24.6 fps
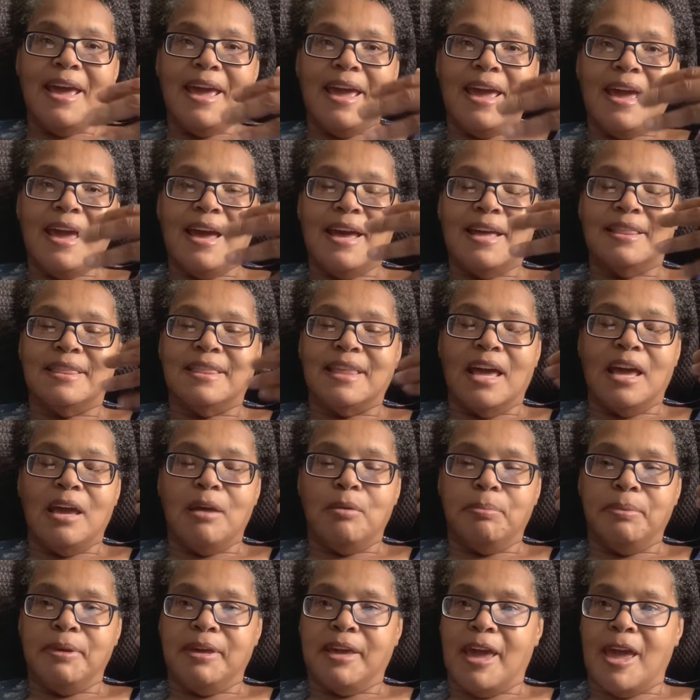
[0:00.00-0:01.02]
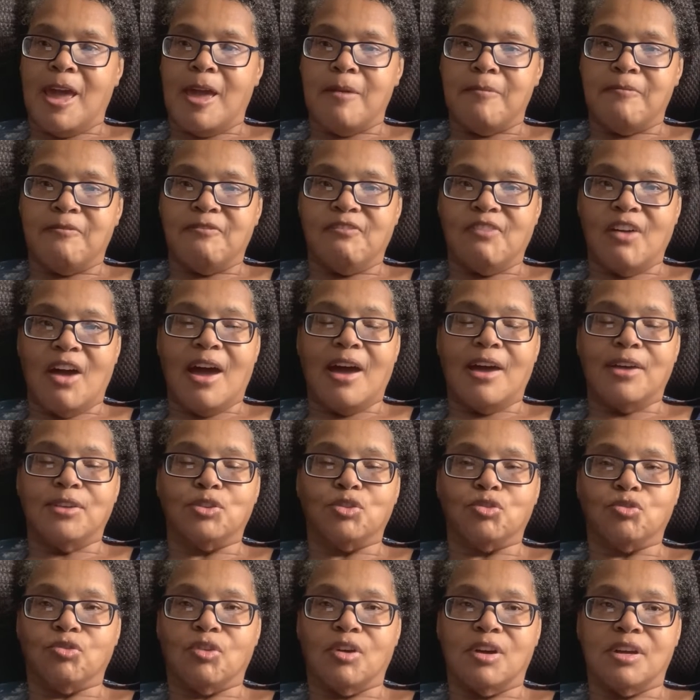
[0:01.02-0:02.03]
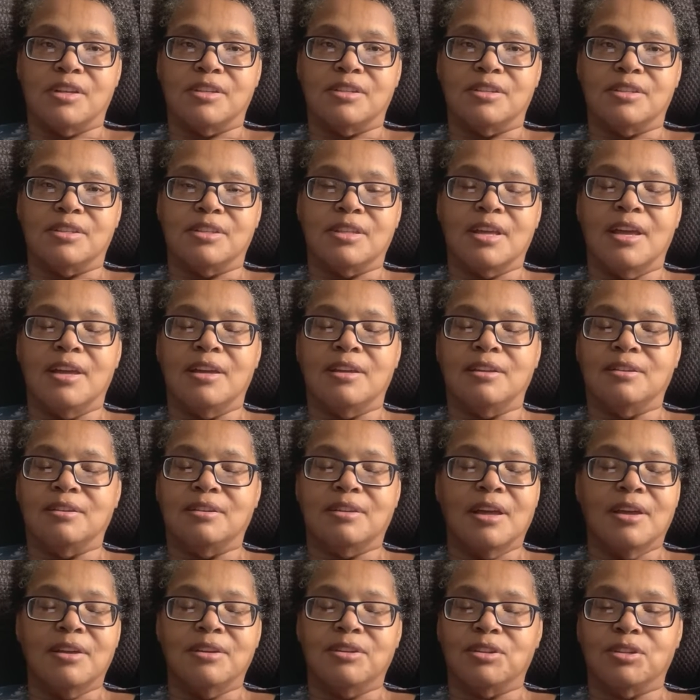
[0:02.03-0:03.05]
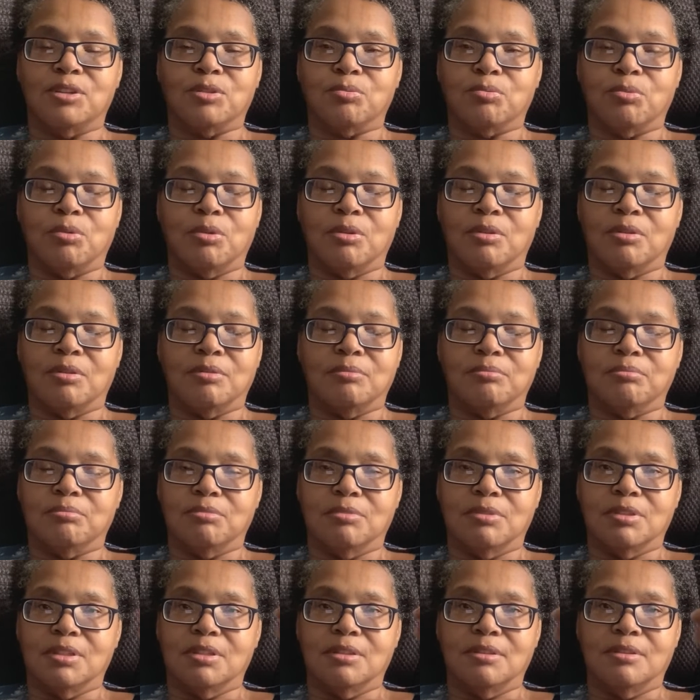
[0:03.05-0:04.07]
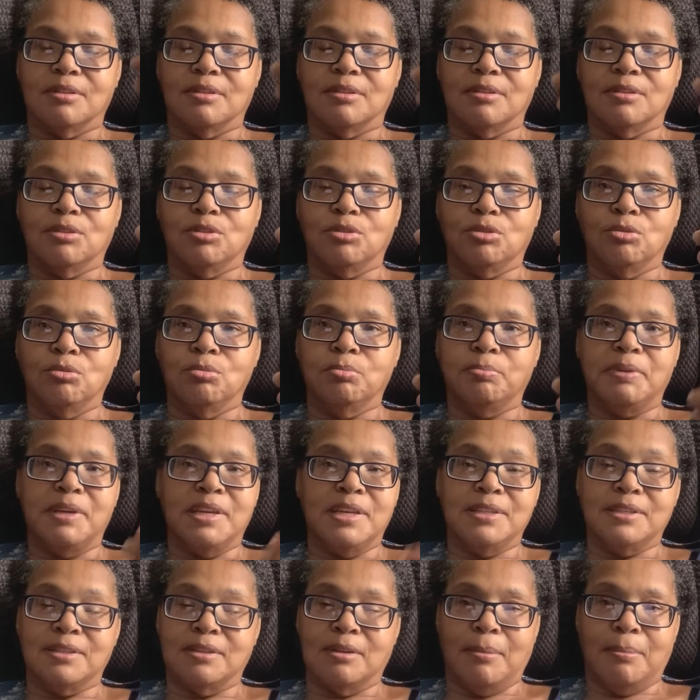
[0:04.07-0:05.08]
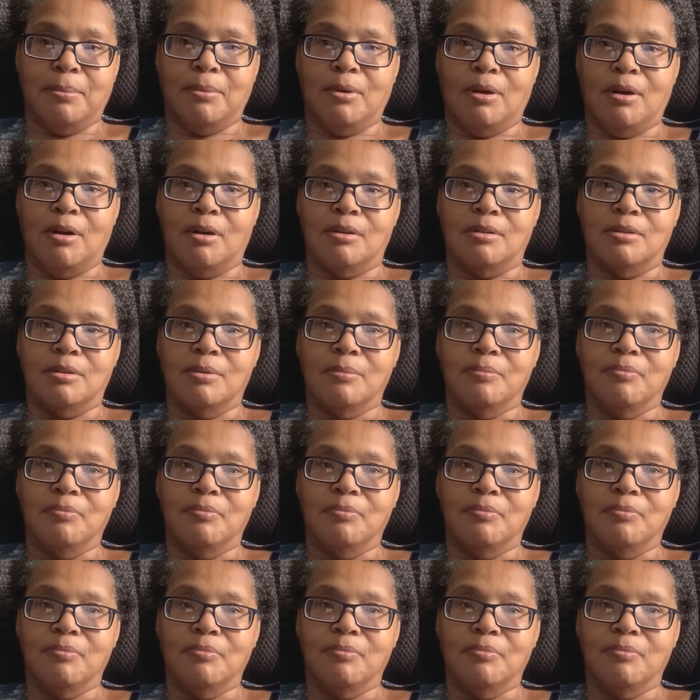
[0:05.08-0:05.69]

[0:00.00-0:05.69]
and they became fast friends. They they just were two peas in a pod,